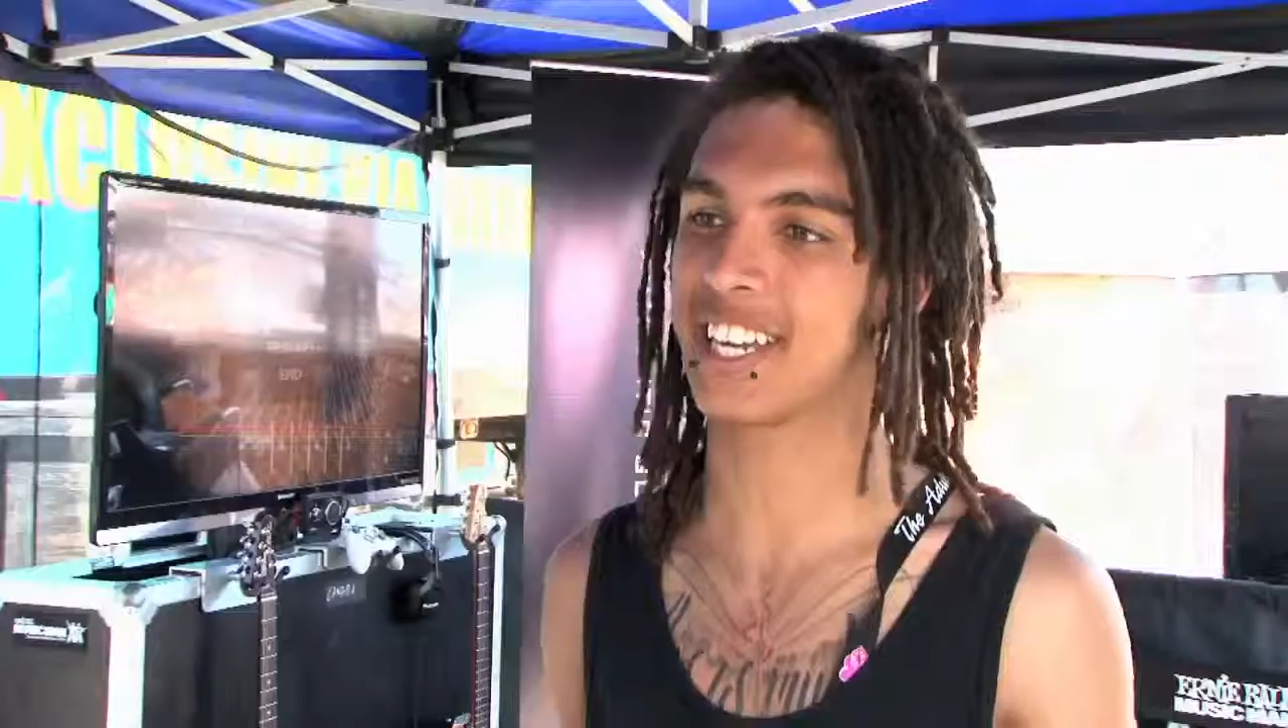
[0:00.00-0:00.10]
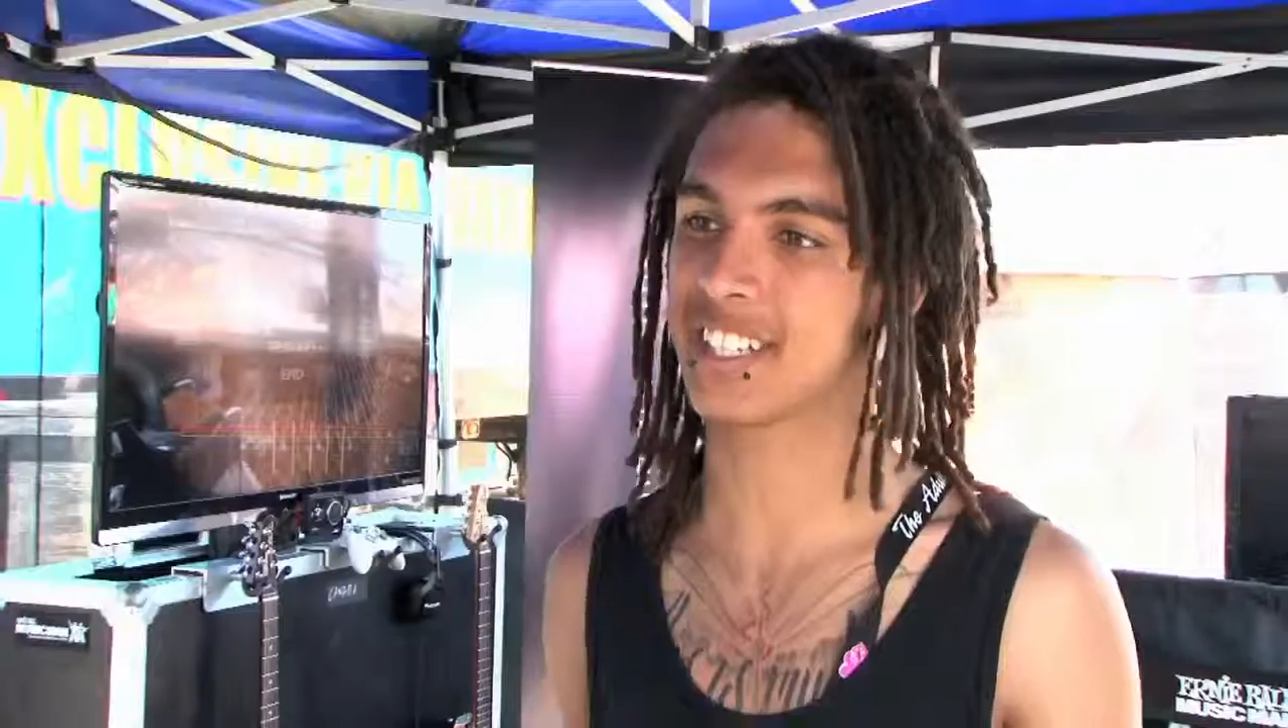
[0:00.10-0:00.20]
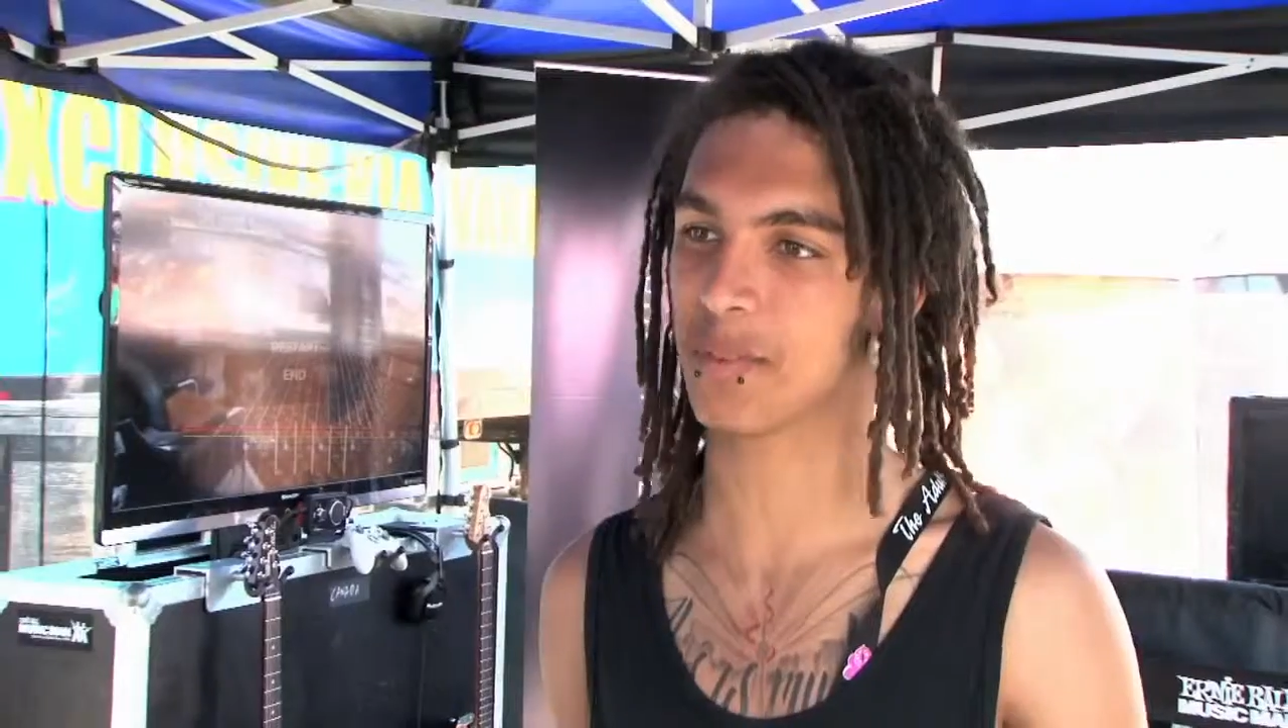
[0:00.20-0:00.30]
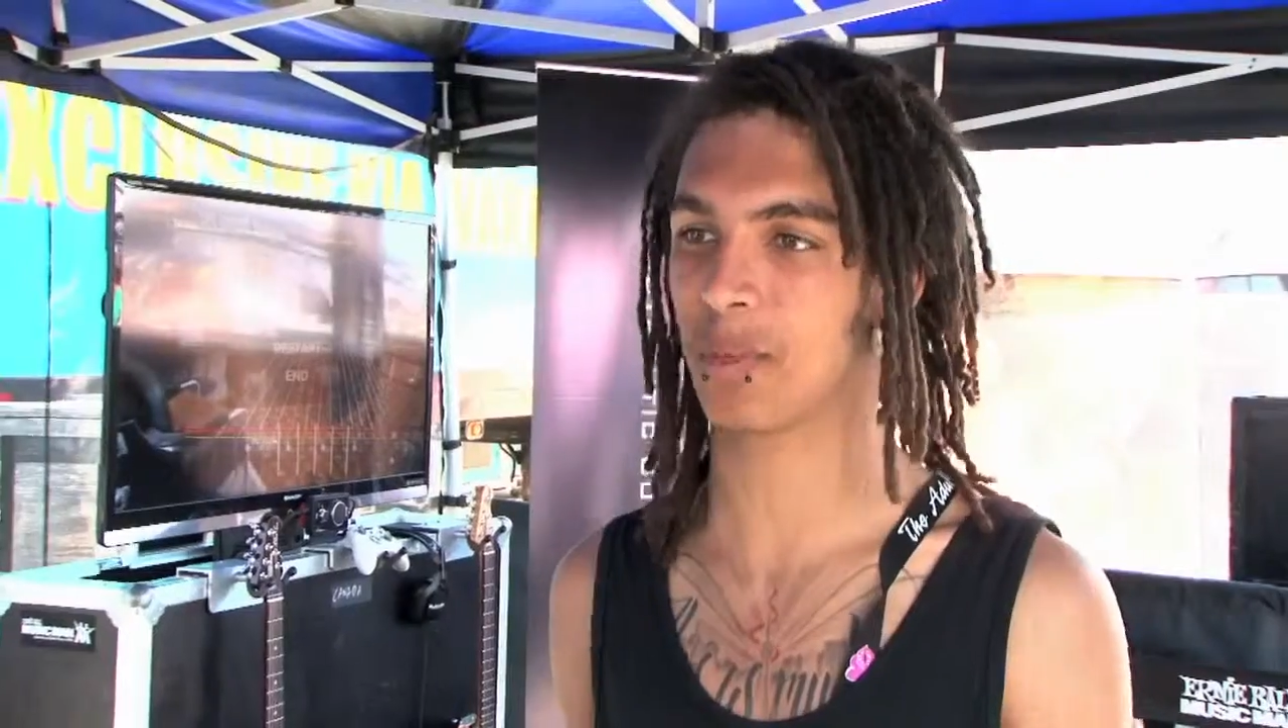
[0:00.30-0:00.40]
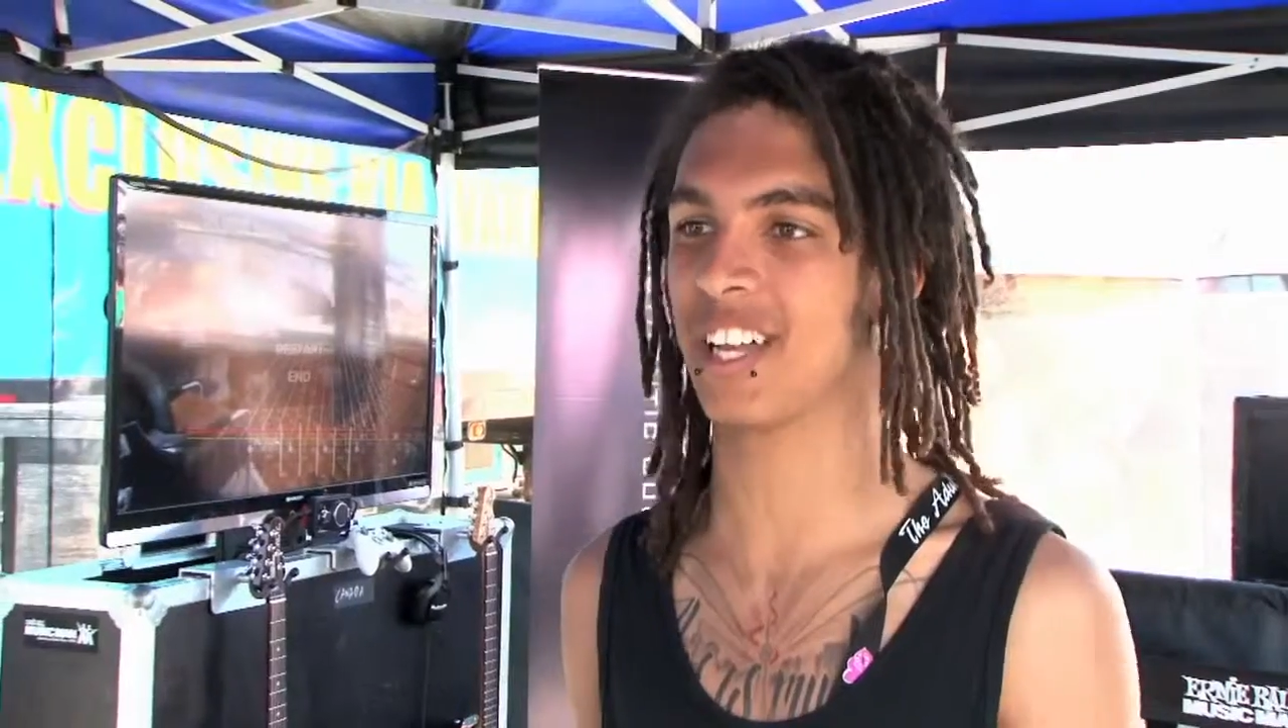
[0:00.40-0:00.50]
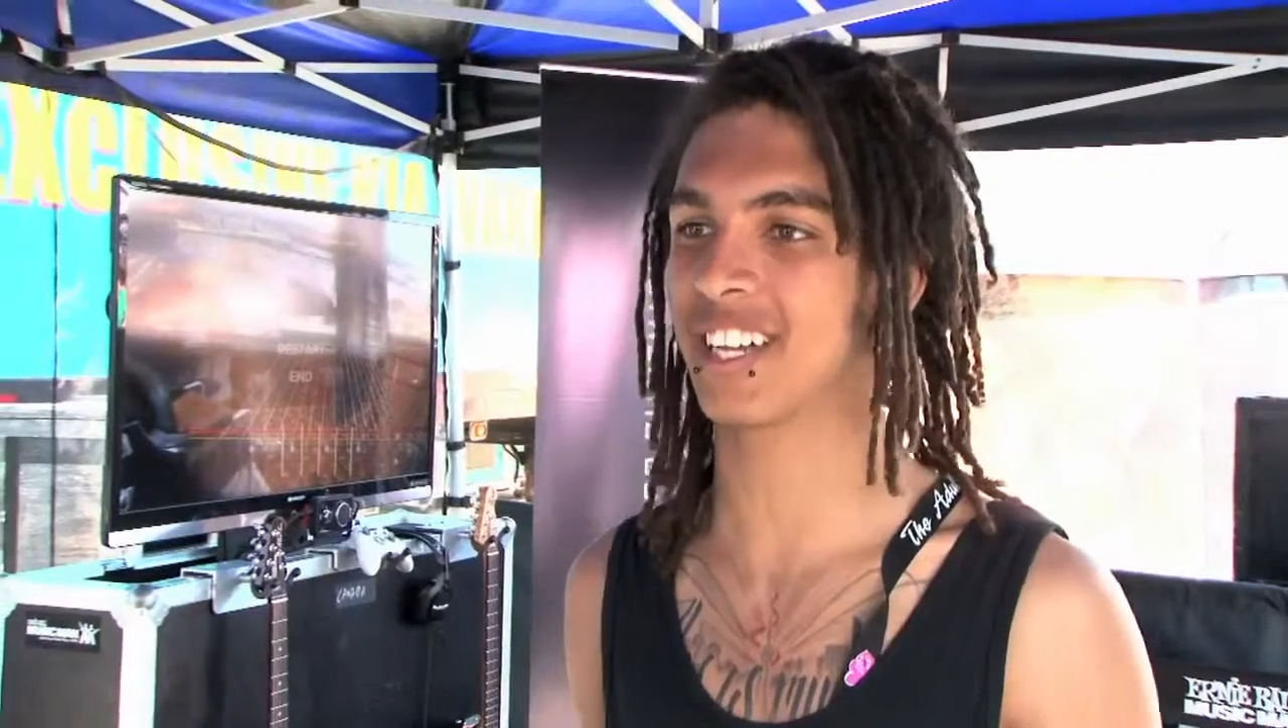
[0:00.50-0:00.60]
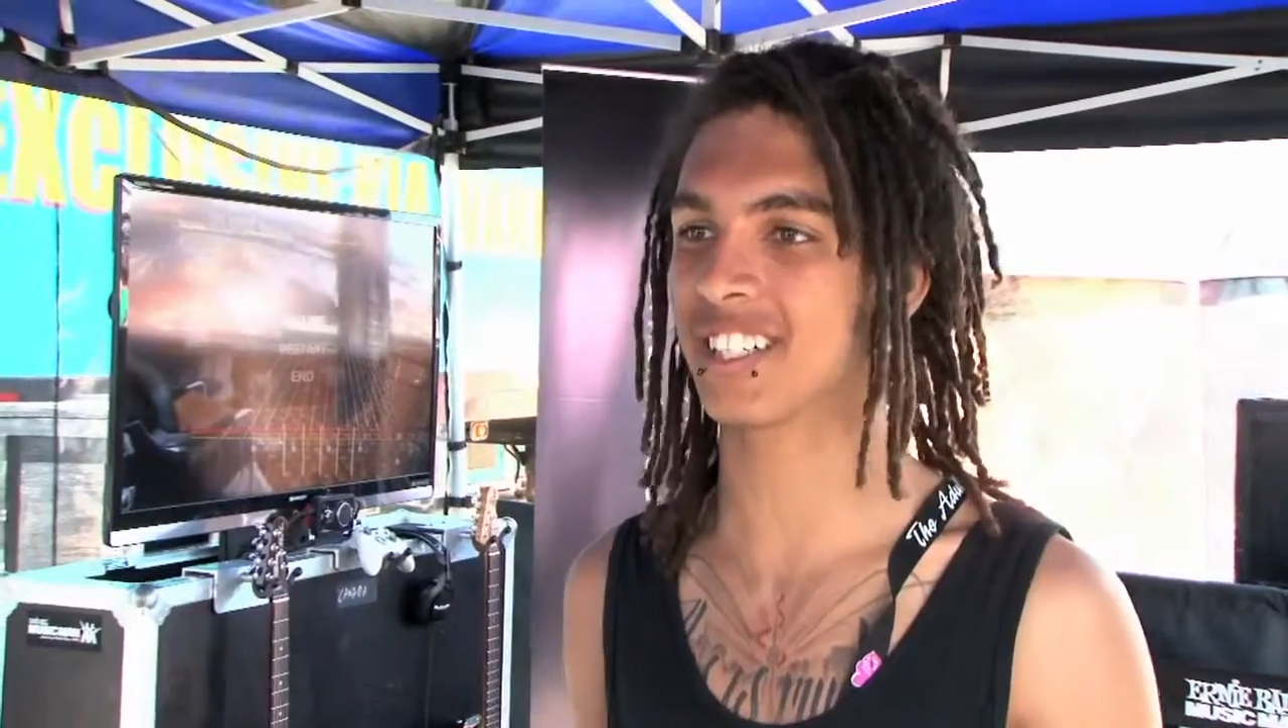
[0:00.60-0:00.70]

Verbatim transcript: get to play